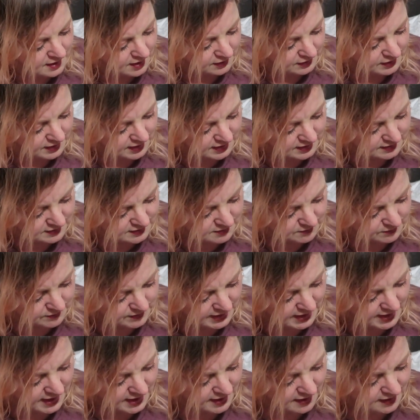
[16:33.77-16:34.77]
Okay, then
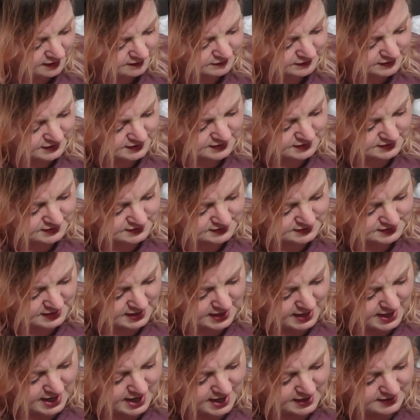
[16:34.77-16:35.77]
we have this
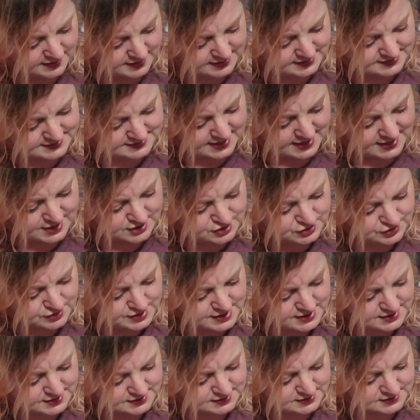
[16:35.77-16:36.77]

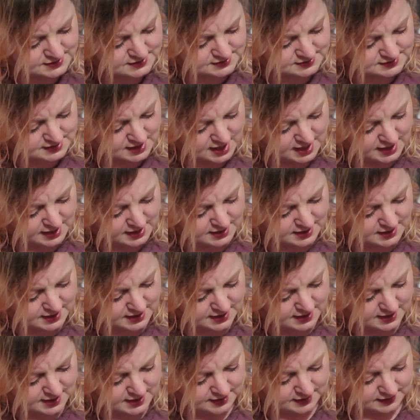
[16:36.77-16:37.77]
Alexandrian
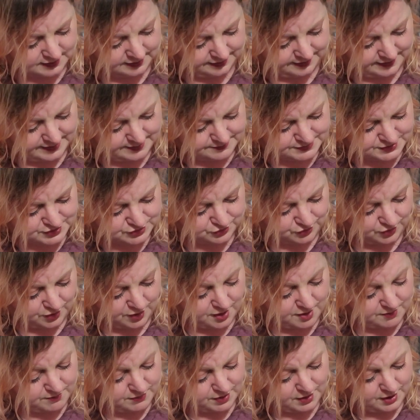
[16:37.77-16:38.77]
Society Lip
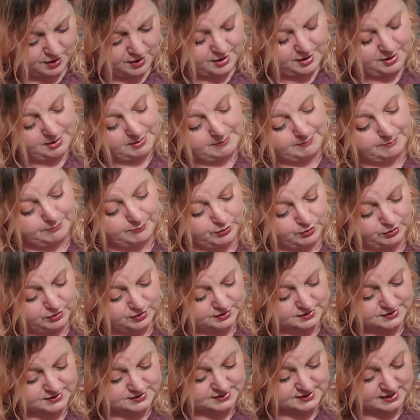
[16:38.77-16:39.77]
Scrub,
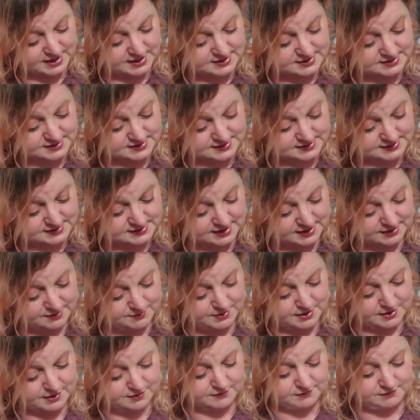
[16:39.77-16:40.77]
Books and
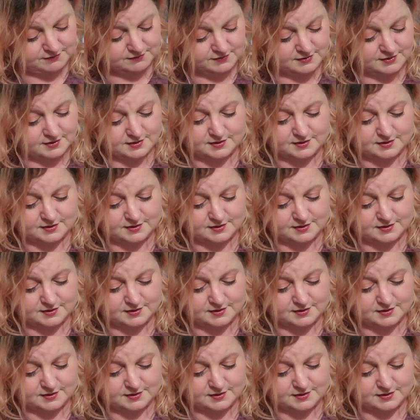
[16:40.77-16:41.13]
Cinnamon.